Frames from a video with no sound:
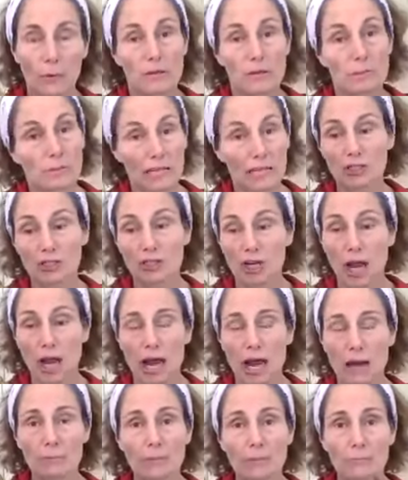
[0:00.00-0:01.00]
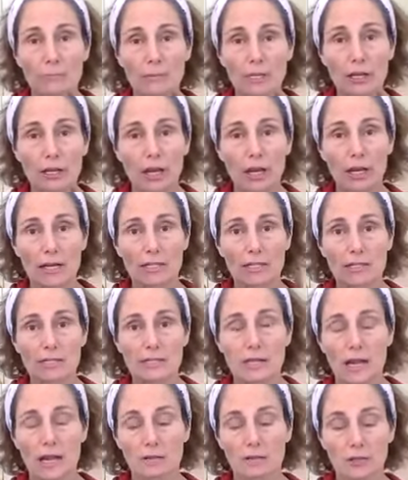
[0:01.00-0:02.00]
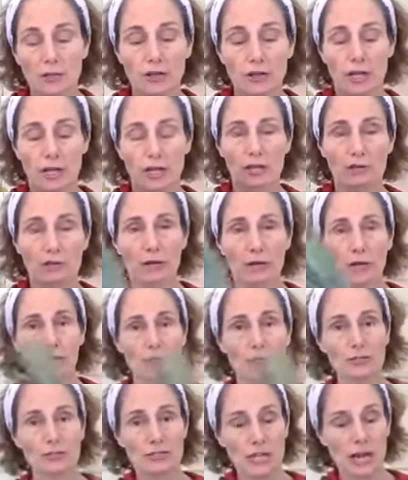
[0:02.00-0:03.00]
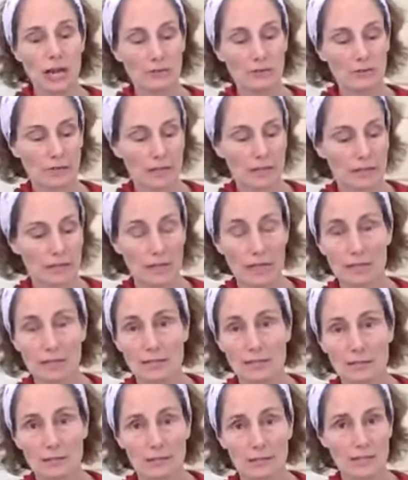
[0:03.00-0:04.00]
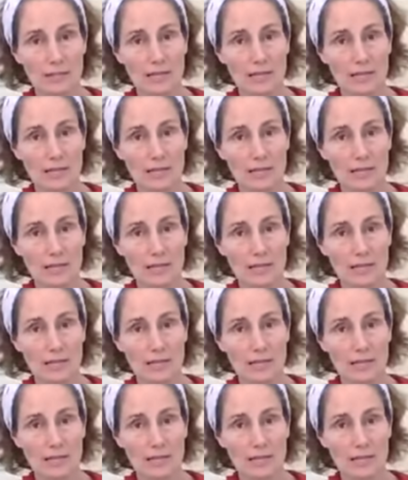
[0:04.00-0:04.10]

with a big job, because you're going to hurt yourself and